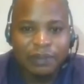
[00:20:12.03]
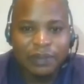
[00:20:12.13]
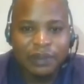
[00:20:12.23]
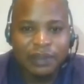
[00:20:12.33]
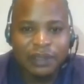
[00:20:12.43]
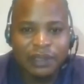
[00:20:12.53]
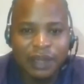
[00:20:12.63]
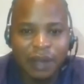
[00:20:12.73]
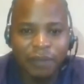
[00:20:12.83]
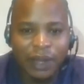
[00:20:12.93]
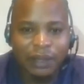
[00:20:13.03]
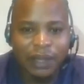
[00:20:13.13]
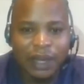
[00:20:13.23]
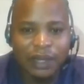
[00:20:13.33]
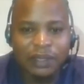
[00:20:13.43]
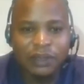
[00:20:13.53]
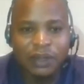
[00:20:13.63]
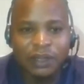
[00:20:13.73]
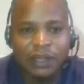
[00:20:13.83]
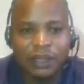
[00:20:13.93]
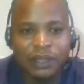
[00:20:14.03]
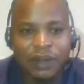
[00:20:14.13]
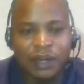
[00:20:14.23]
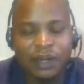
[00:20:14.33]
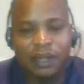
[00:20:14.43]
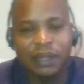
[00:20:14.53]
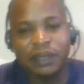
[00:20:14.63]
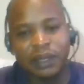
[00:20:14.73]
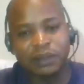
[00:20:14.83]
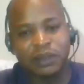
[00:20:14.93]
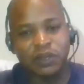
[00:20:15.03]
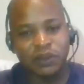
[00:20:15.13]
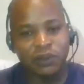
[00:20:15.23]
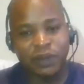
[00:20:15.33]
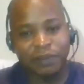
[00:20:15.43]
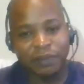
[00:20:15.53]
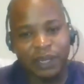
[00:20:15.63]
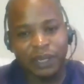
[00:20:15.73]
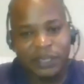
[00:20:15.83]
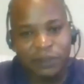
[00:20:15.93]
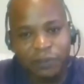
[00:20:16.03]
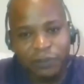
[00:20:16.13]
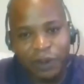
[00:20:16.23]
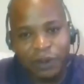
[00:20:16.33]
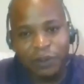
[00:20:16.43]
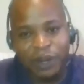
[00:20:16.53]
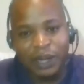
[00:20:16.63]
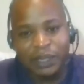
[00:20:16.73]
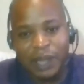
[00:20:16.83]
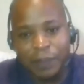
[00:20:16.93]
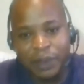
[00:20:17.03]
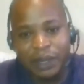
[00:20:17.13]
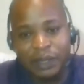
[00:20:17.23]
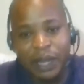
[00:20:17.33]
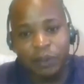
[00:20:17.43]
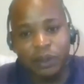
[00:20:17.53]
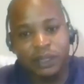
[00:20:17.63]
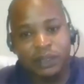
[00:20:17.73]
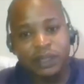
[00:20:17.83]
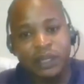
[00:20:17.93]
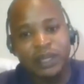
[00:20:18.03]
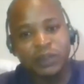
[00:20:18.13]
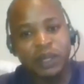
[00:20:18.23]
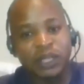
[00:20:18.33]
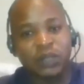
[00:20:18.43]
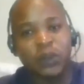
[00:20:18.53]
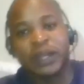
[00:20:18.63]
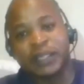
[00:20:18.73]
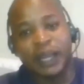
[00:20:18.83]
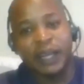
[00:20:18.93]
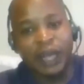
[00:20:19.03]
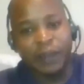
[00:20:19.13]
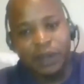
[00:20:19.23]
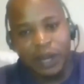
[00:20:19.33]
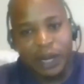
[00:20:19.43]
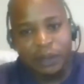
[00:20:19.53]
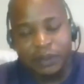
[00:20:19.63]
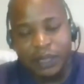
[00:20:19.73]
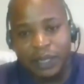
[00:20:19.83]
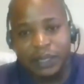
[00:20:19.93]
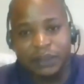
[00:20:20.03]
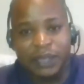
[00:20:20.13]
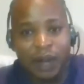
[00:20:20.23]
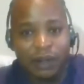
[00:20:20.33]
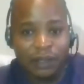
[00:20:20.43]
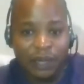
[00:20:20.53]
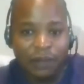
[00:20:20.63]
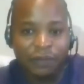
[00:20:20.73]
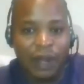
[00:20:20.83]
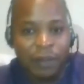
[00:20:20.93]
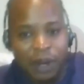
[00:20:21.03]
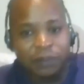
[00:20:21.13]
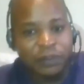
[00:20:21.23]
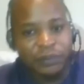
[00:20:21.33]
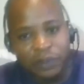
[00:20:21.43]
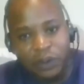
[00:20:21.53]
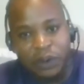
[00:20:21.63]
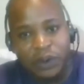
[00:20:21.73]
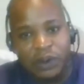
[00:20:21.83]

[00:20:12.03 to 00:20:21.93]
You see stuff like that. It's not really the true reflection of what has happened according to the stories that are coming out that have come out before.